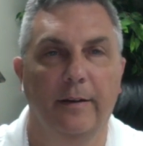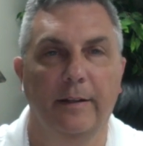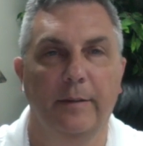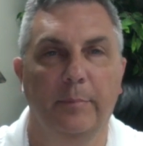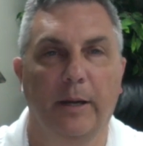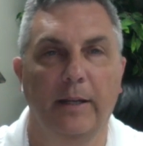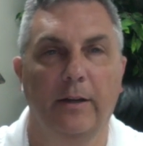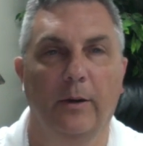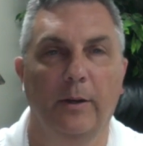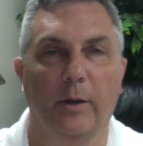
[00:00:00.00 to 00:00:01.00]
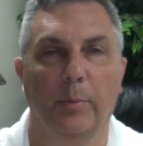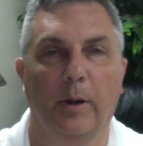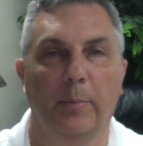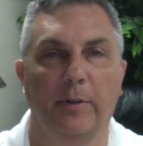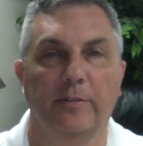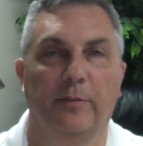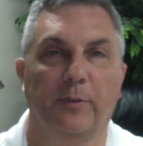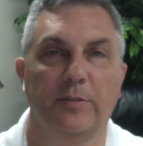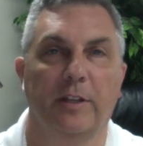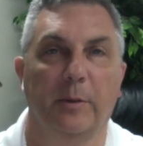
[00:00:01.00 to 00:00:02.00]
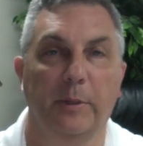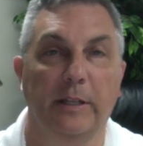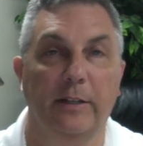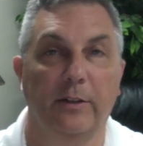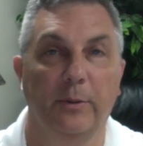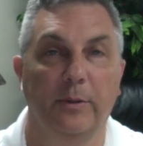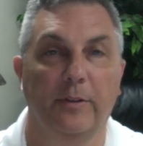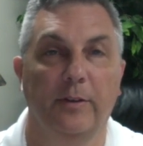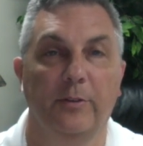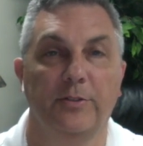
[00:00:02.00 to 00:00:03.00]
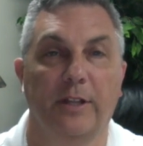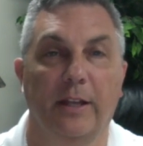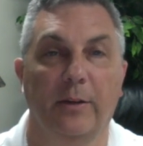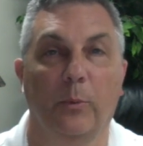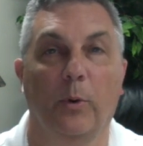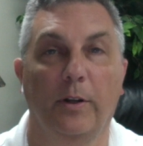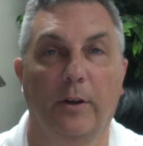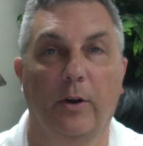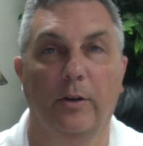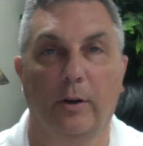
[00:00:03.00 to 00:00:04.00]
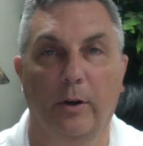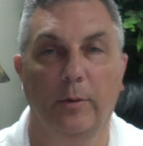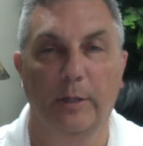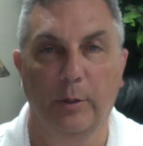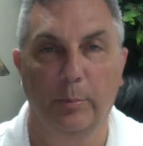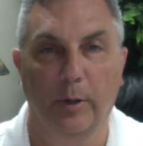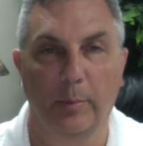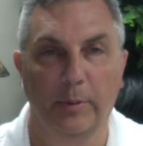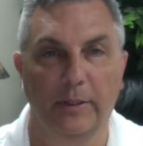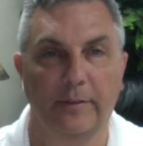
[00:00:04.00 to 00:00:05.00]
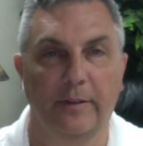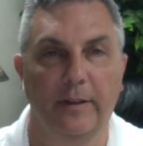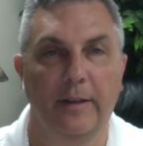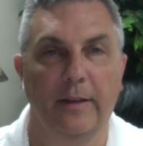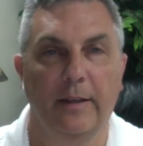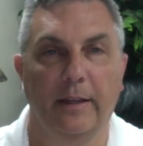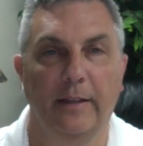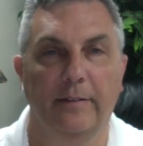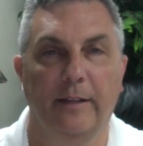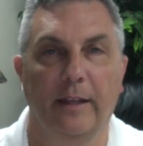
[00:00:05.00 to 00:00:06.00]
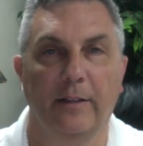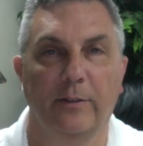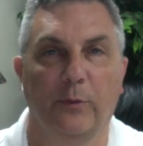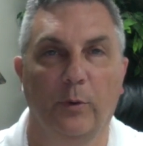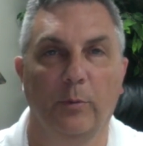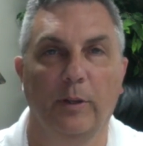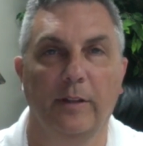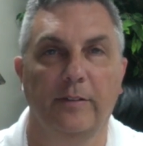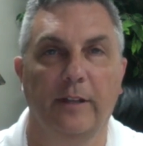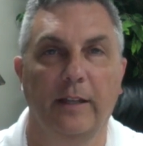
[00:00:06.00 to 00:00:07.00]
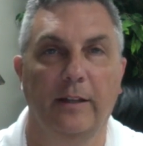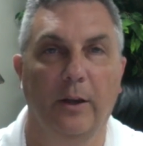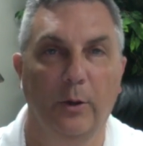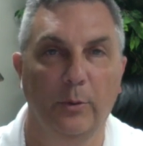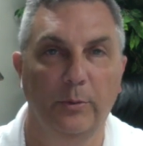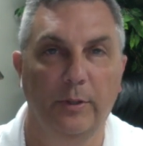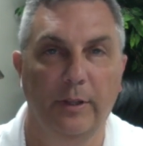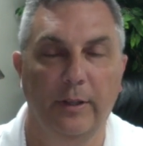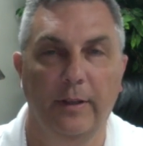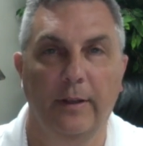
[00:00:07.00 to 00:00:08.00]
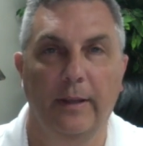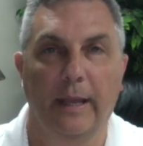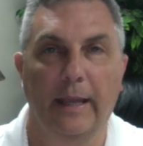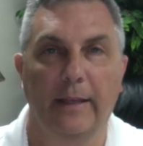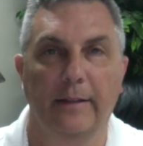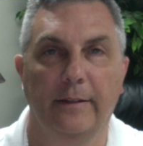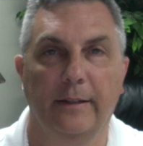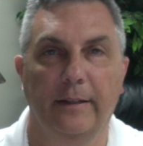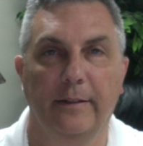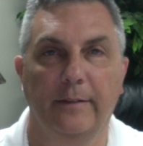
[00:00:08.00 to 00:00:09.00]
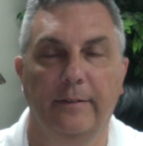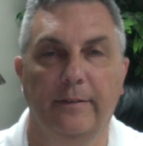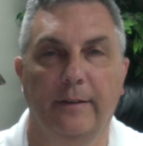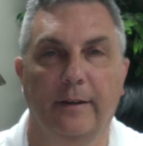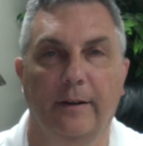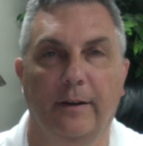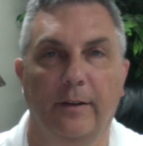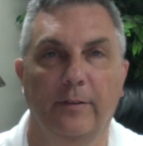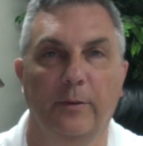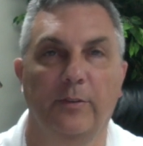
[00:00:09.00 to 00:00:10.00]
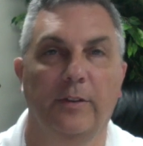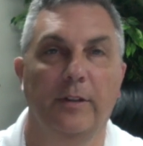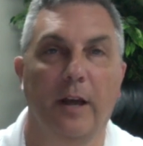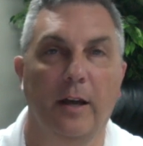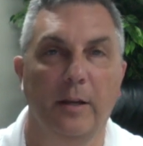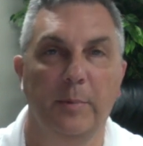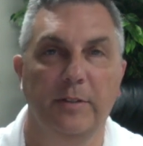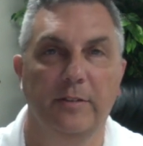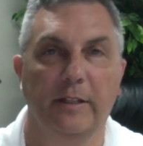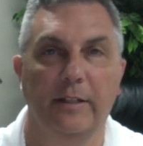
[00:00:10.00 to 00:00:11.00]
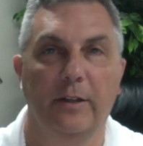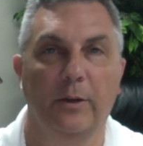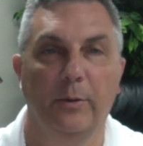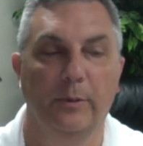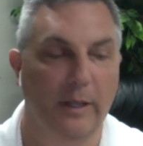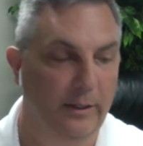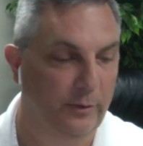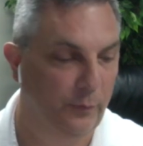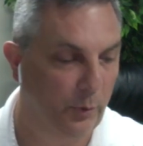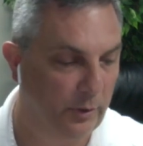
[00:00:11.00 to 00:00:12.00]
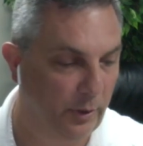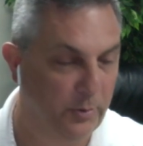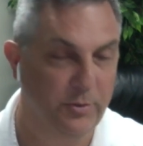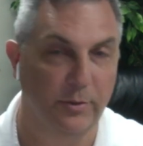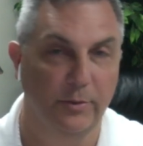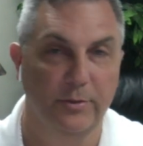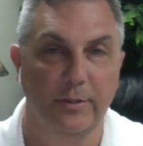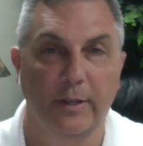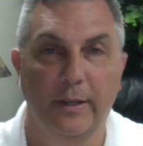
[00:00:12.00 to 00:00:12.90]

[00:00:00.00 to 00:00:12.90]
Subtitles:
In buying REO properties, the first thing we need to do is understand what are REO properties. It stands for real estate owned and is also synonymously known as foreclosures.